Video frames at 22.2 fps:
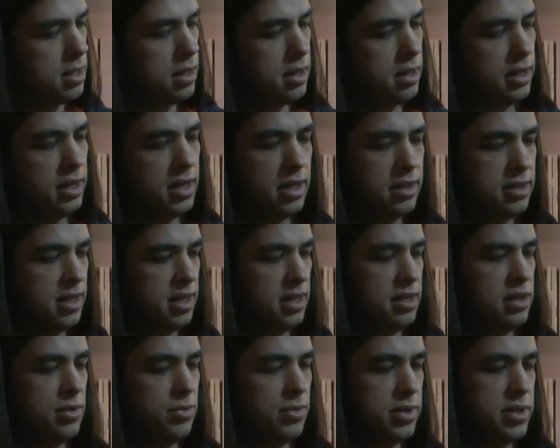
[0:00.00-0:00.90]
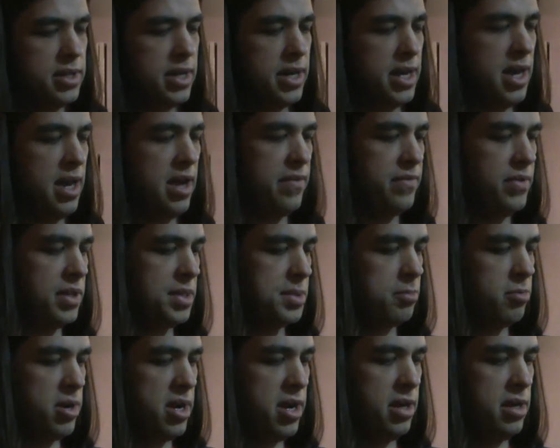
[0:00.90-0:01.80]
Like, I think the one that I have that's
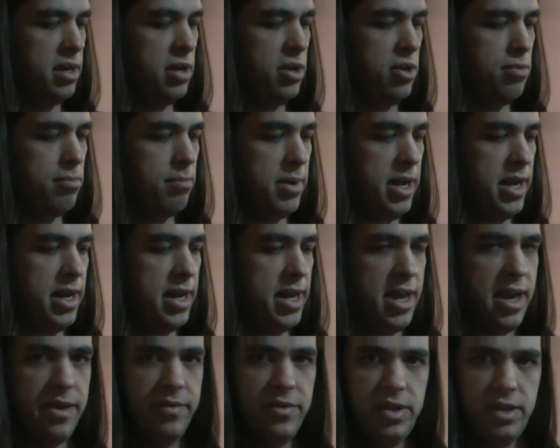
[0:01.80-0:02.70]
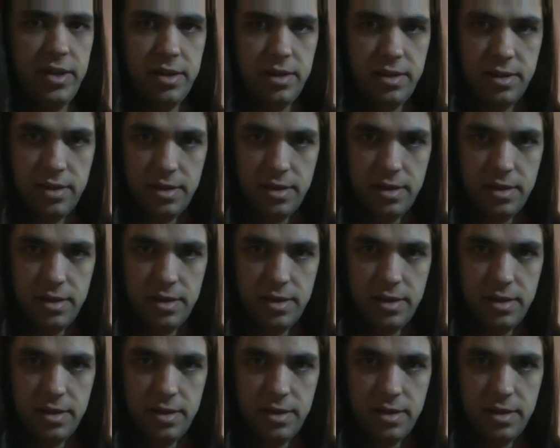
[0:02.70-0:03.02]
brand new might have it.